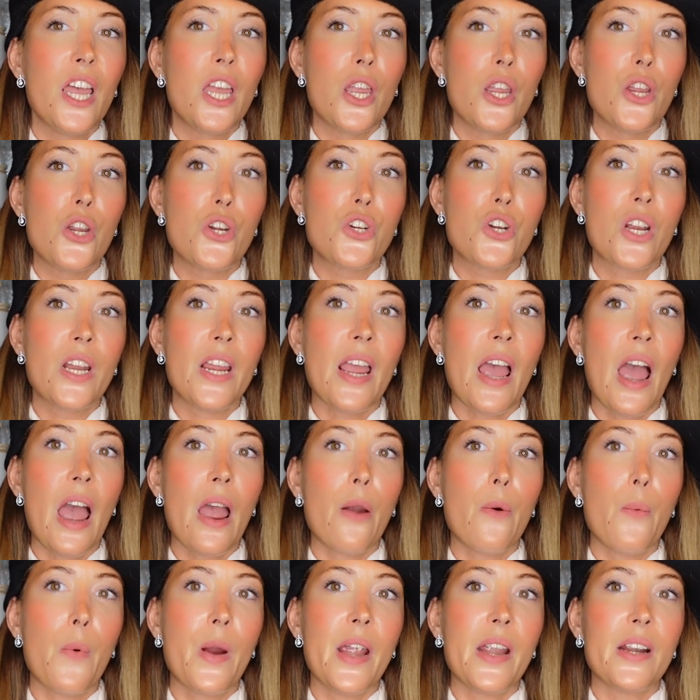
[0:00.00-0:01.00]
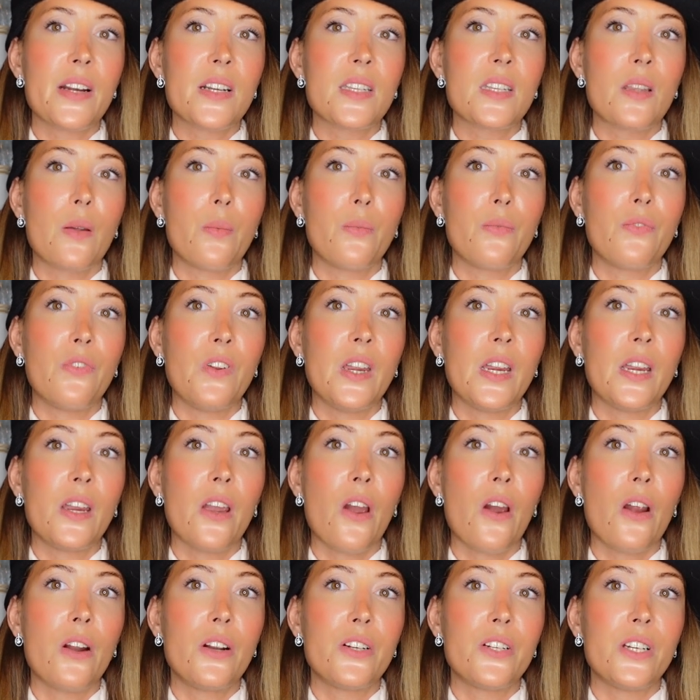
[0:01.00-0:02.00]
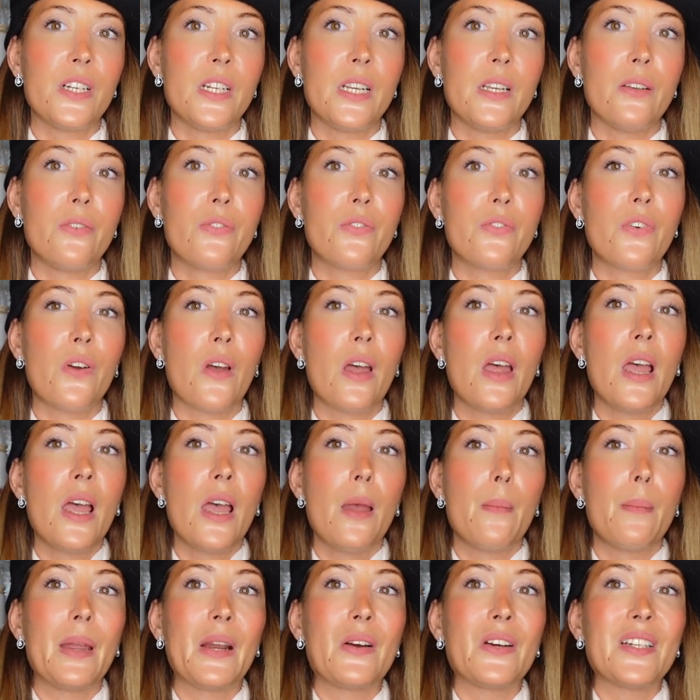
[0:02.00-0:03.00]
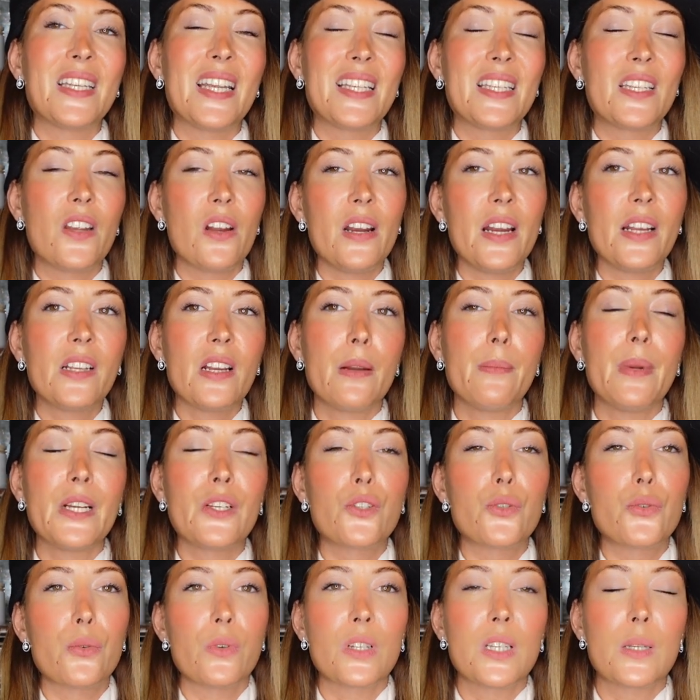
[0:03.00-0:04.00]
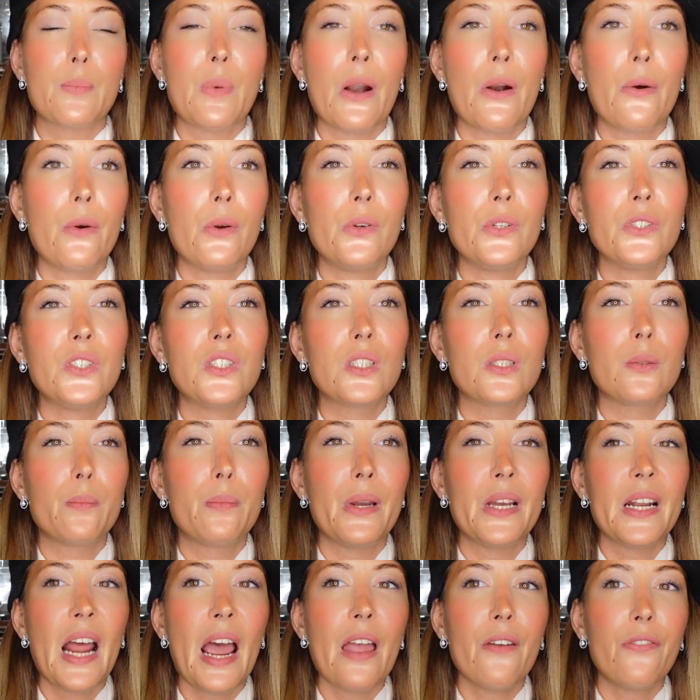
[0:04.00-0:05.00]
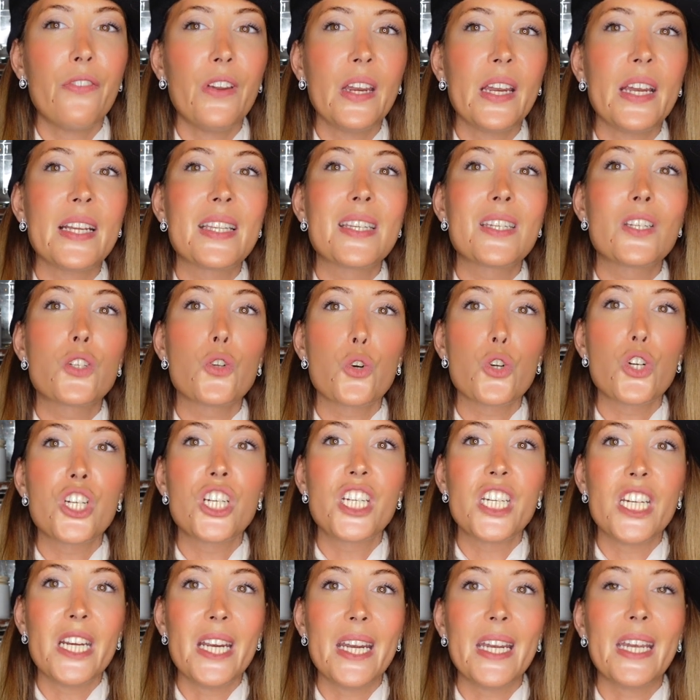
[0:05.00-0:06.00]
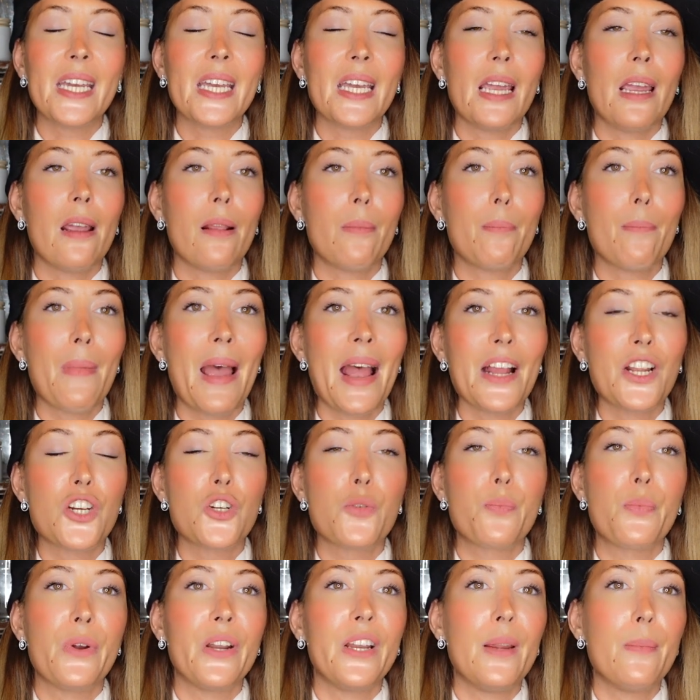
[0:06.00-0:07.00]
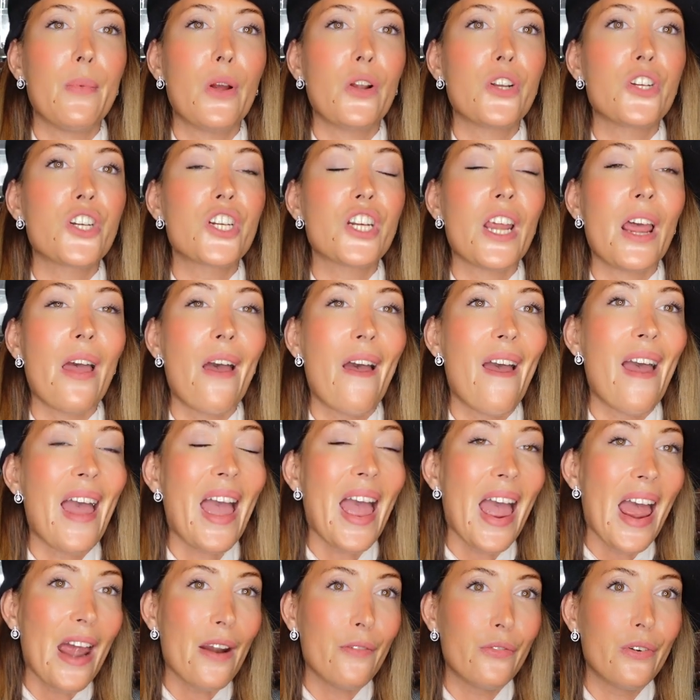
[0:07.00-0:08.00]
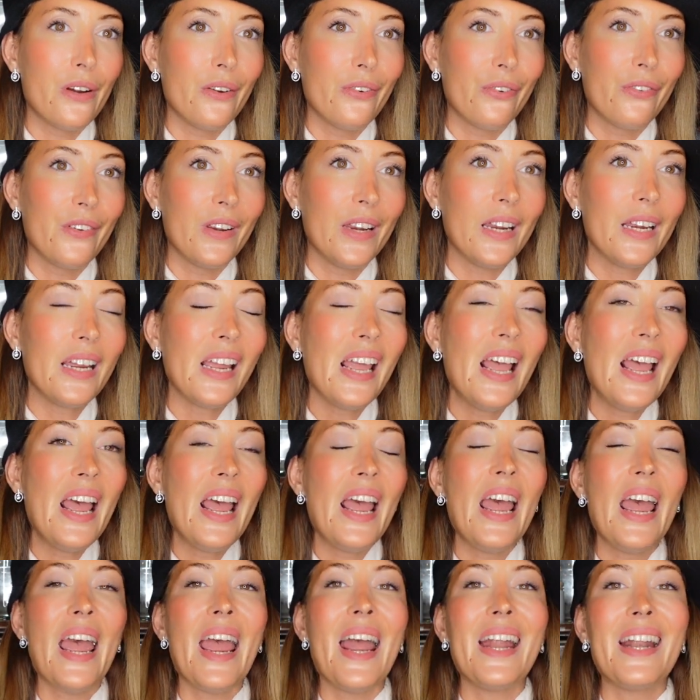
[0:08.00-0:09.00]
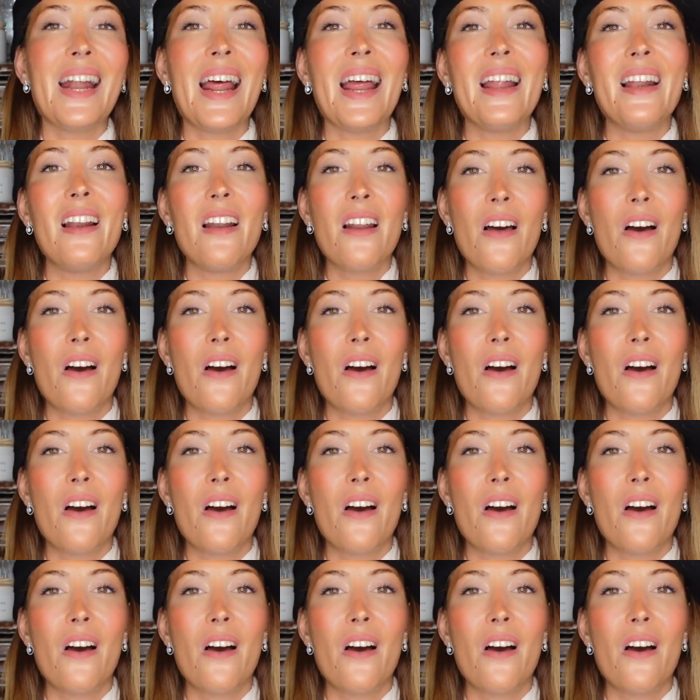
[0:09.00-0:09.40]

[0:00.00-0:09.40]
Usually I wear something underneath because it's a little bit transparent, but I think it's so chic. It matches pretty much everything, and I